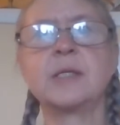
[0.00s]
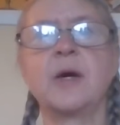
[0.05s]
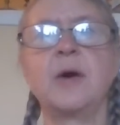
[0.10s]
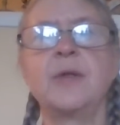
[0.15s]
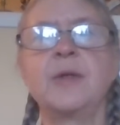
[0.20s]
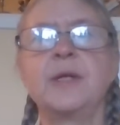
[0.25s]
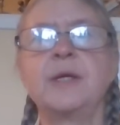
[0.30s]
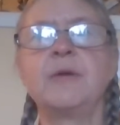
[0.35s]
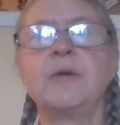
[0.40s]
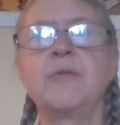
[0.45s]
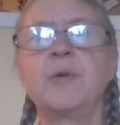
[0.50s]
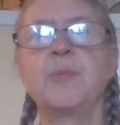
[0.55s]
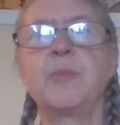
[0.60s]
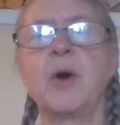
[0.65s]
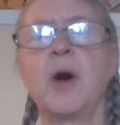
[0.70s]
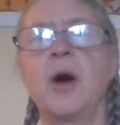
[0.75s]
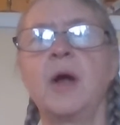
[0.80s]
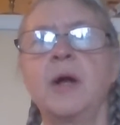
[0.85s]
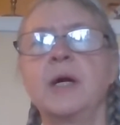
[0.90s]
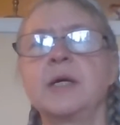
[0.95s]
all the different
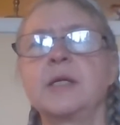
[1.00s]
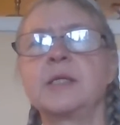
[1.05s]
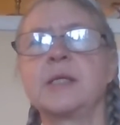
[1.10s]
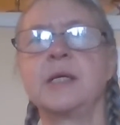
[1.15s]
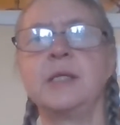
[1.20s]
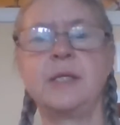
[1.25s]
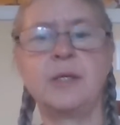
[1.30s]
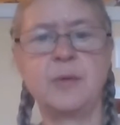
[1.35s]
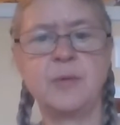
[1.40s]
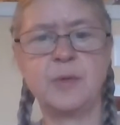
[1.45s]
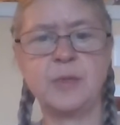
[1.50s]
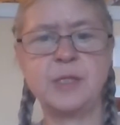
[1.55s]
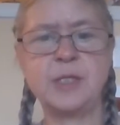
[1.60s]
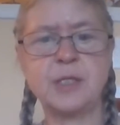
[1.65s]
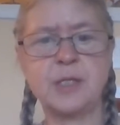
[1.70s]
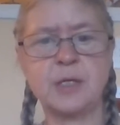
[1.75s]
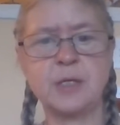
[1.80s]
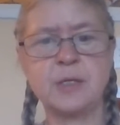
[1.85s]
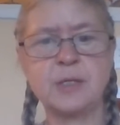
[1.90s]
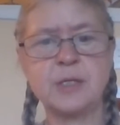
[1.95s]
products, I did
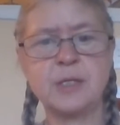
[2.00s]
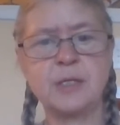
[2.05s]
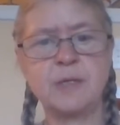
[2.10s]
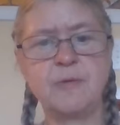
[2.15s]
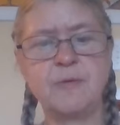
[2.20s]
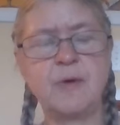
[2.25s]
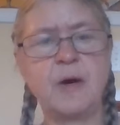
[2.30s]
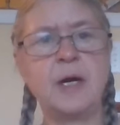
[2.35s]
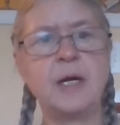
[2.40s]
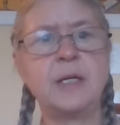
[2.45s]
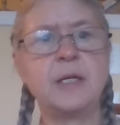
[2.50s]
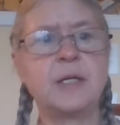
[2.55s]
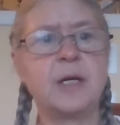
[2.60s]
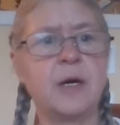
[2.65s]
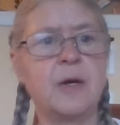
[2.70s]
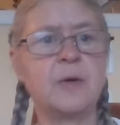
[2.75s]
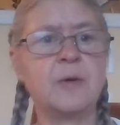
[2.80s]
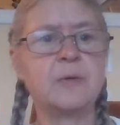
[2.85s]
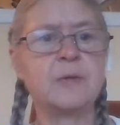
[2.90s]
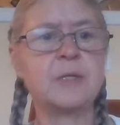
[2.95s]
research to find
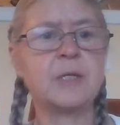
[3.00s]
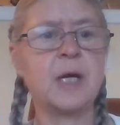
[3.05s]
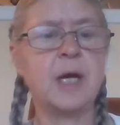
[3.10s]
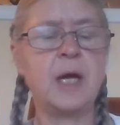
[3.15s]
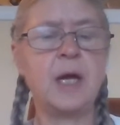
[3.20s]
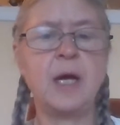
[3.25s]
out,